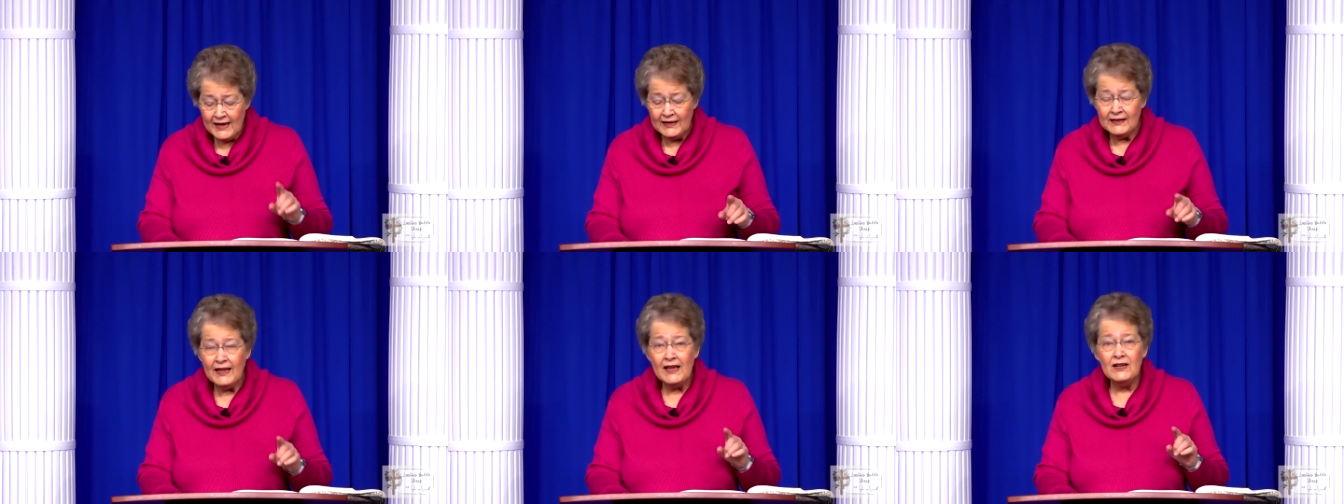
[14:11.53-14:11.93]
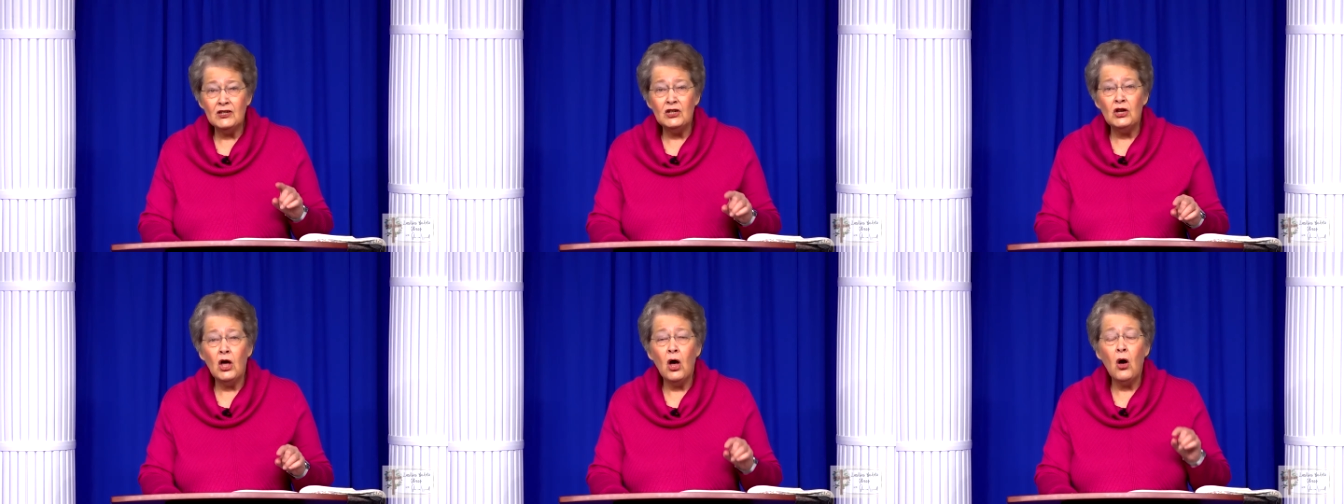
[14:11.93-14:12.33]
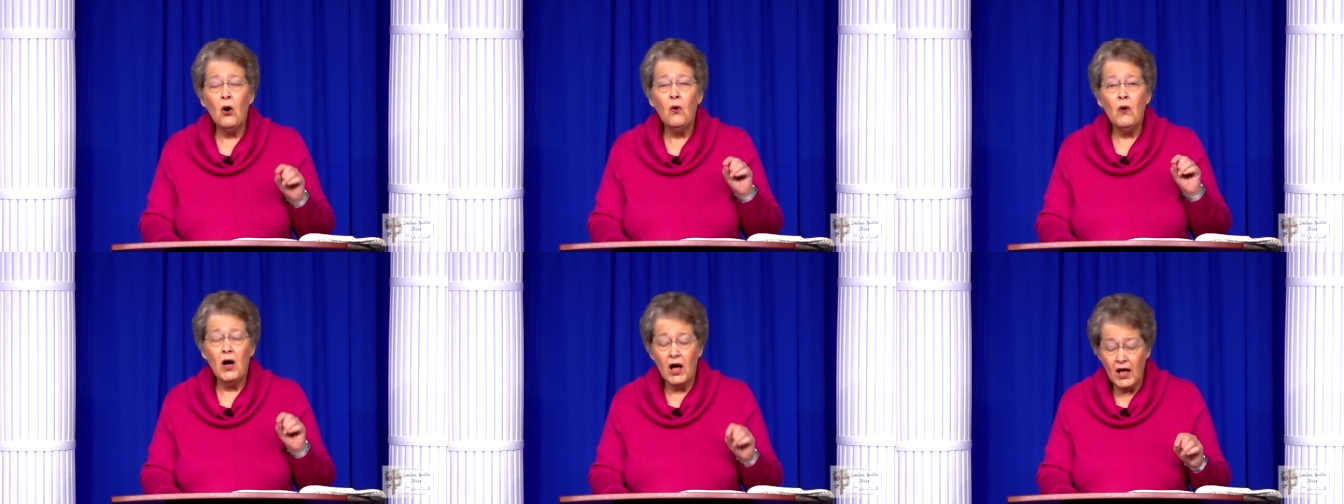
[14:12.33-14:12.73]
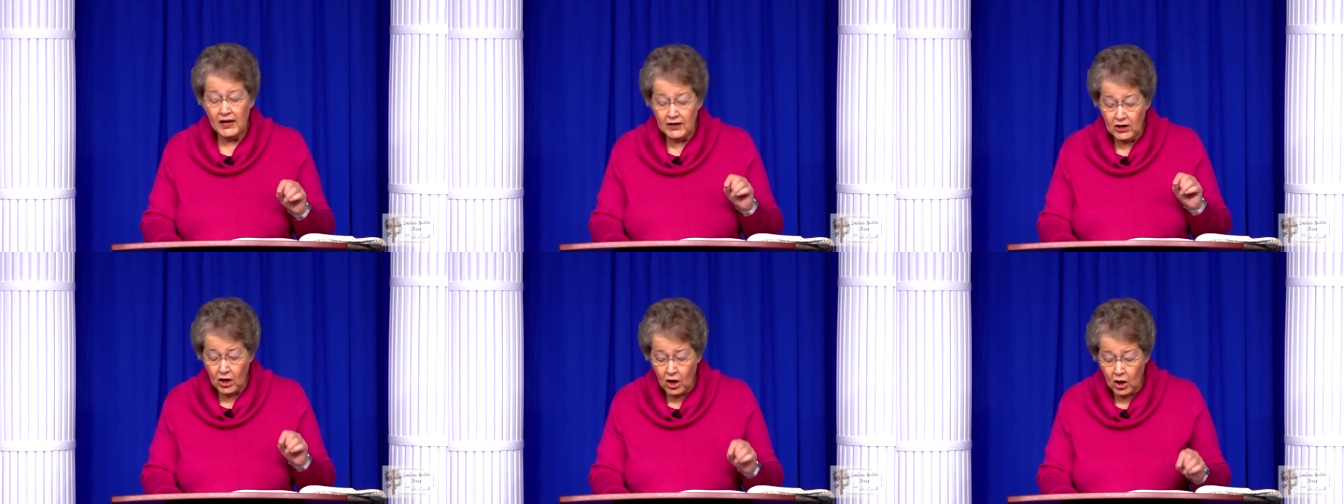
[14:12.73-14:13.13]
let no
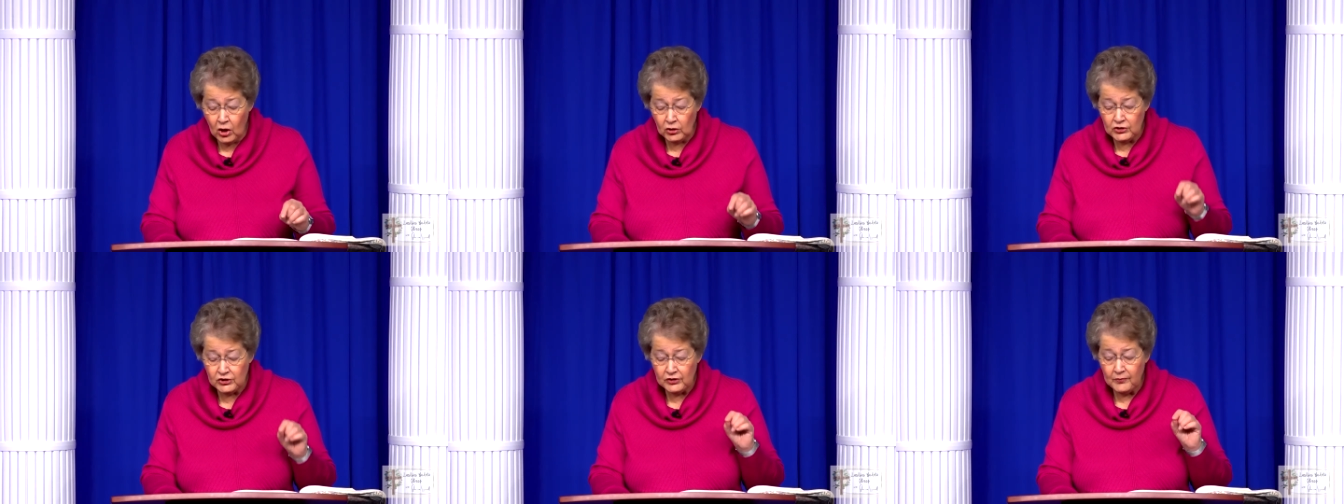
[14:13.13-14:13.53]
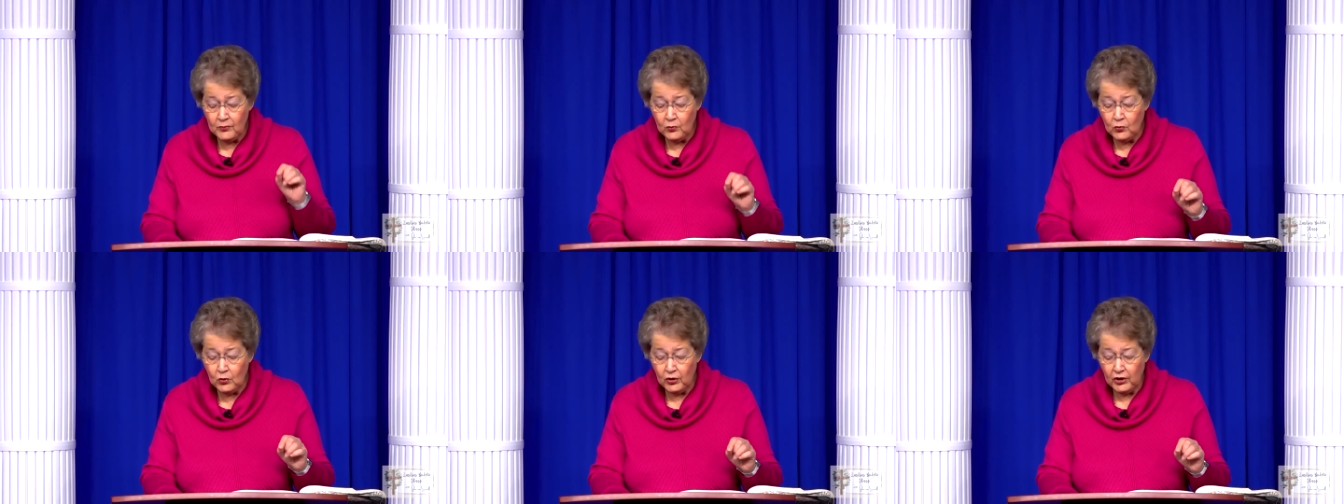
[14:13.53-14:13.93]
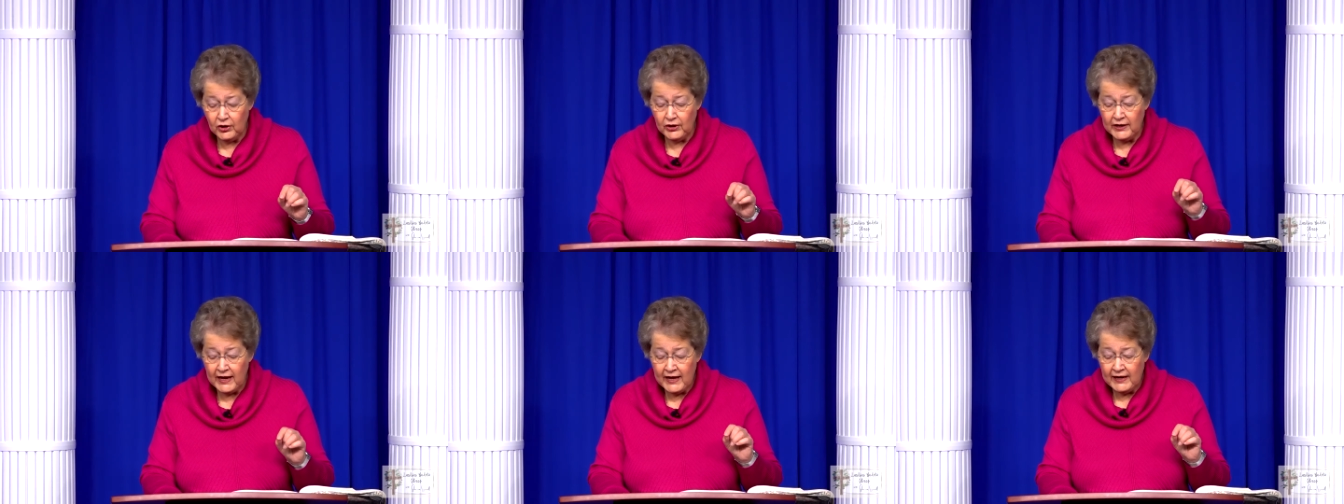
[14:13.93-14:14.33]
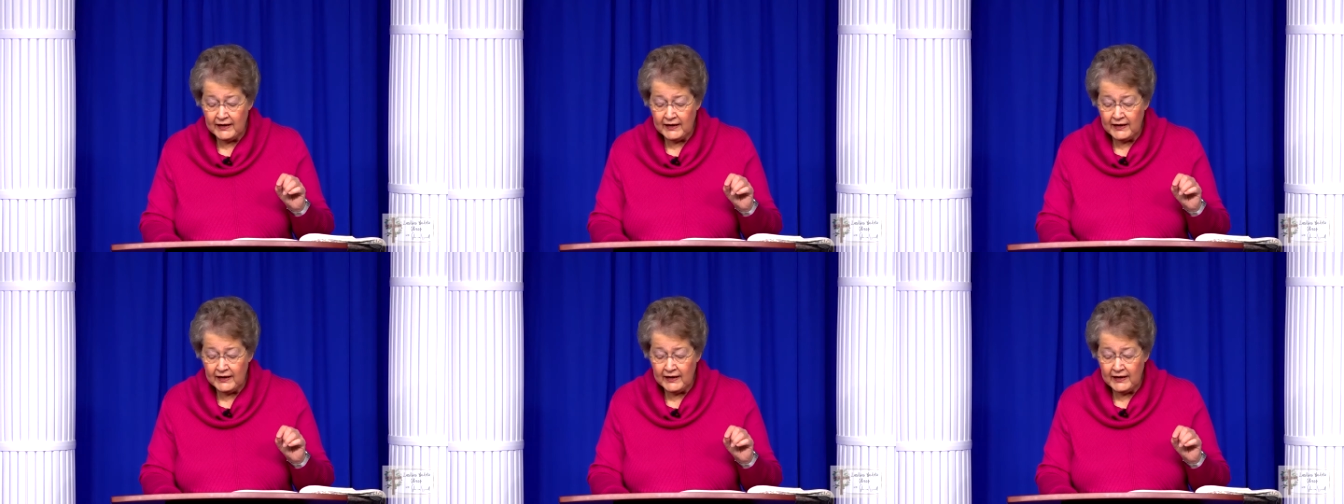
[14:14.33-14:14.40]
unwholesome word.